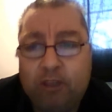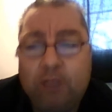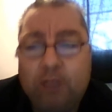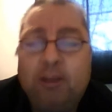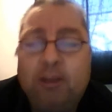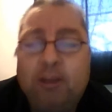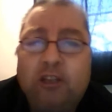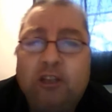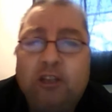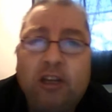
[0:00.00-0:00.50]

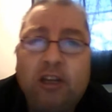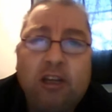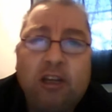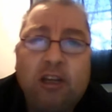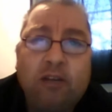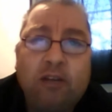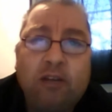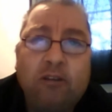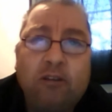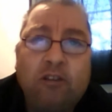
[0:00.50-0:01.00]

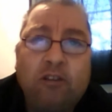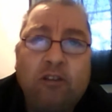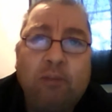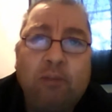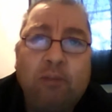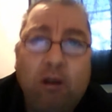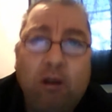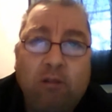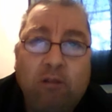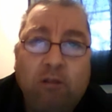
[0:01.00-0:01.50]
especially
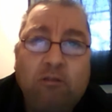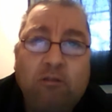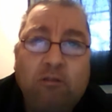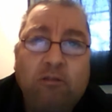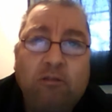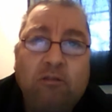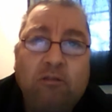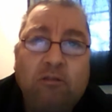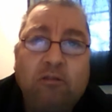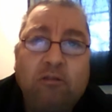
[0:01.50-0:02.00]

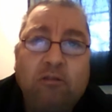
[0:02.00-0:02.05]
Simone